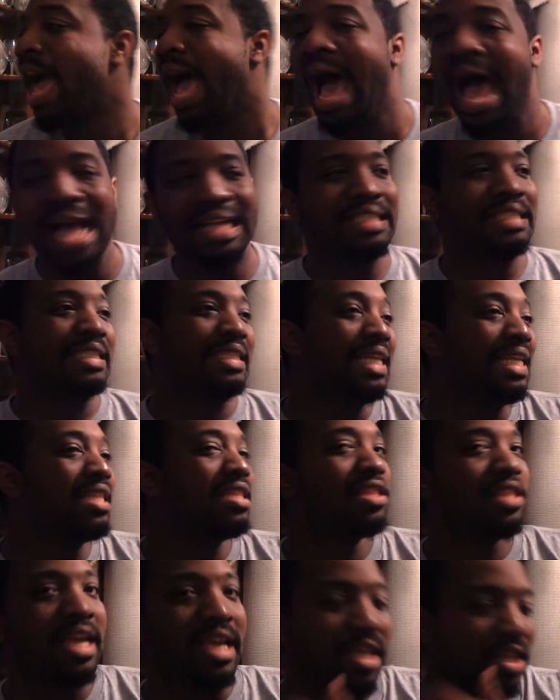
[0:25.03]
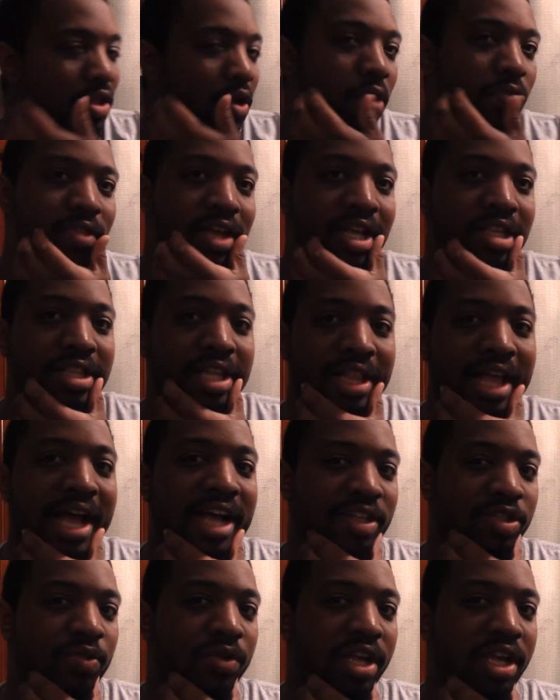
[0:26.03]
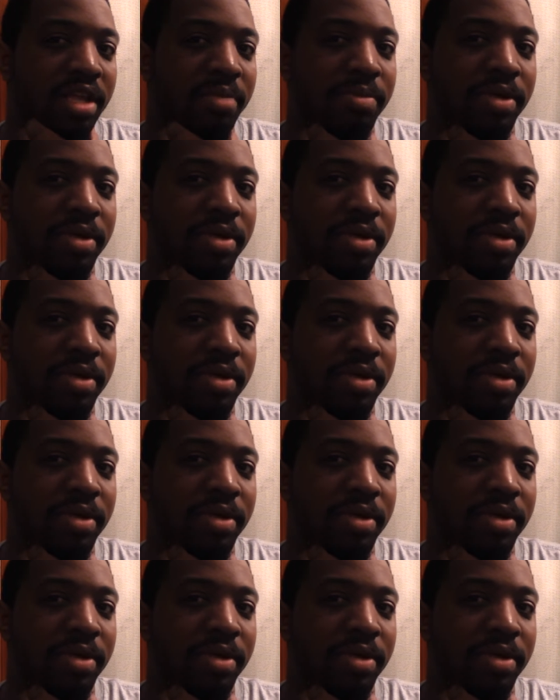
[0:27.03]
I just didn't think the last 20